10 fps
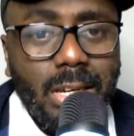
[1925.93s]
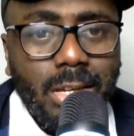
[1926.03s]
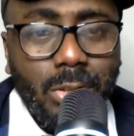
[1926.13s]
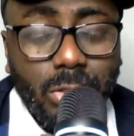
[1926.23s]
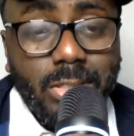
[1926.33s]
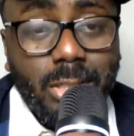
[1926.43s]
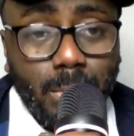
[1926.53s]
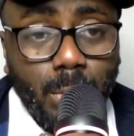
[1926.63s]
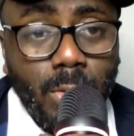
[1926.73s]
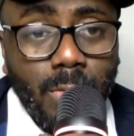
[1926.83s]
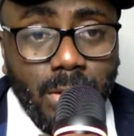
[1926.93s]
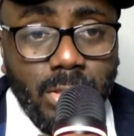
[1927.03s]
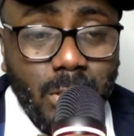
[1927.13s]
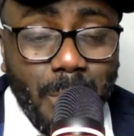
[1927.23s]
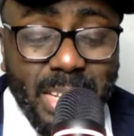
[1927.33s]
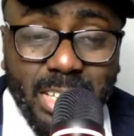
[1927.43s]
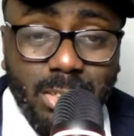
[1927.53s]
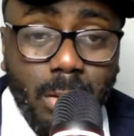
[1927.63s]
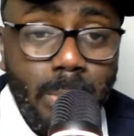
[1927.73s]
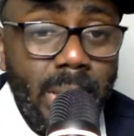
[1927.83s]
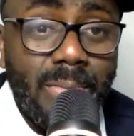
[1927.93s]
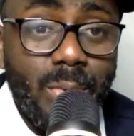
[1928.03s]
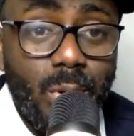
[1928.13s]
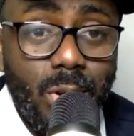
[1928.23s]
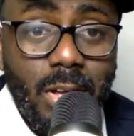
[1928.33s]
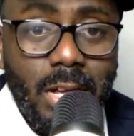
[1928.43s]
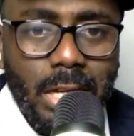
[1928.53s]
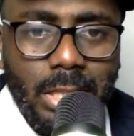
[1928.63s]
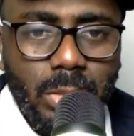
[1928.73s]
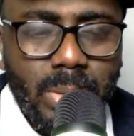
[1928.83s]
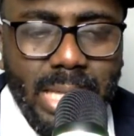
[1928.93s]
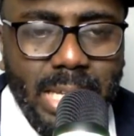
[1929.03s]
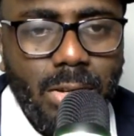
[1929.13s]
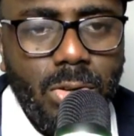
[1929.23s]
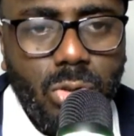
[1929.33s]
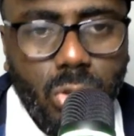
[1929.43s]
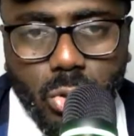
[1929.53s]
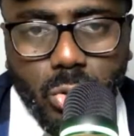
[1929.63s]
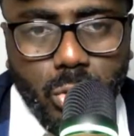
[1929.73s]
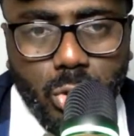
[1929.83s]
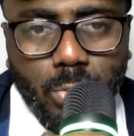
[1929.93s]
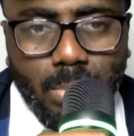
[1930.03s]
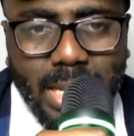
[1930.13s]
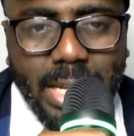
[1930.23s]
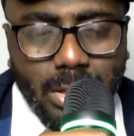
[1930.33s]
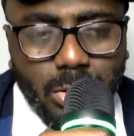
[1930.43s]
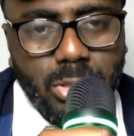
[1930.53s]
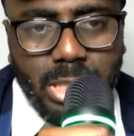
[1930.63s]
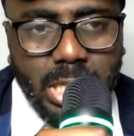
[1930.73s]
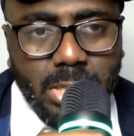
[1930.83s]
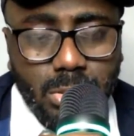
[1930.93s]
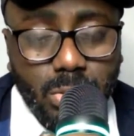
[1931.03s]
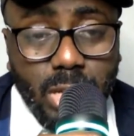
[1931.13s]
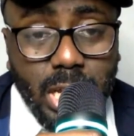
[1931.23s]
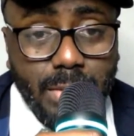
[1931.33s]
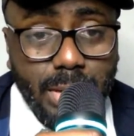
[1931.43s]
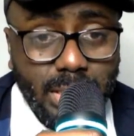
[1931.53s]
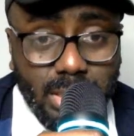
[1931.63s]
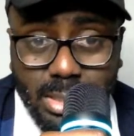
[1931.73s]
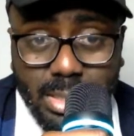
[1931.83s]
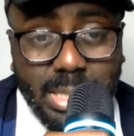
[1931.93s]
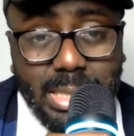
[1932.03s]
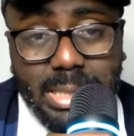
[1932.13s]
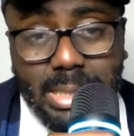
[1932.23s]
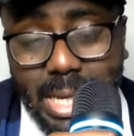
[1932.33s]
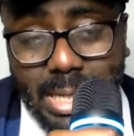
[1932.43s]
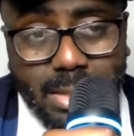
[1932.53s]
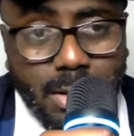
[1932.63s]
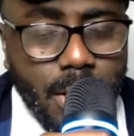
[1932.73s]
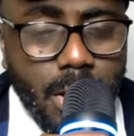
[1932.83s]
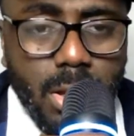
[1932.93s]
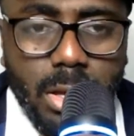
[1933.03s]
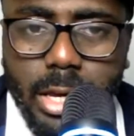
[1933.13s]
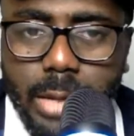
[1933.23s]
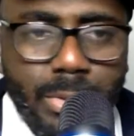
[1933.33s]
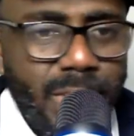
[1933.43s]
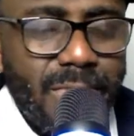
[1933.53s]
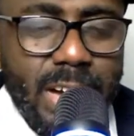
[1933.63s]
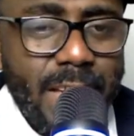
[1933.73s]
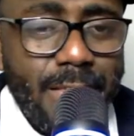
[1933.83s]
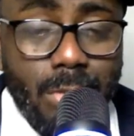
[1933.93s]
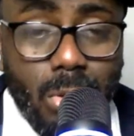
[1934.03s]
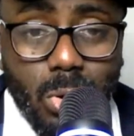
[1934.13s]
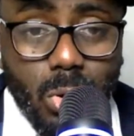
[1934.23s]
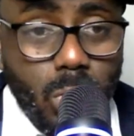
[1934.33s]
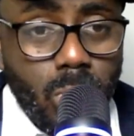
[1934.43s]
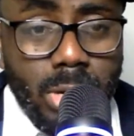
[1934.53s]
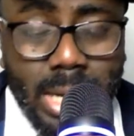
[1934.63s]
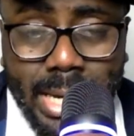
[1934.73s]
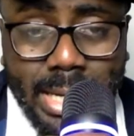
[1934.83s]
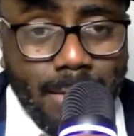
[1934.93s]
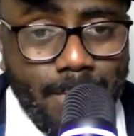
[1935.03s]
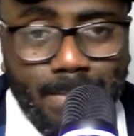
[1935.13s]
using the spoon for something it's not meant for. So I think Nkunku should play in those central areas, either as a 10, 8.5, or a 9.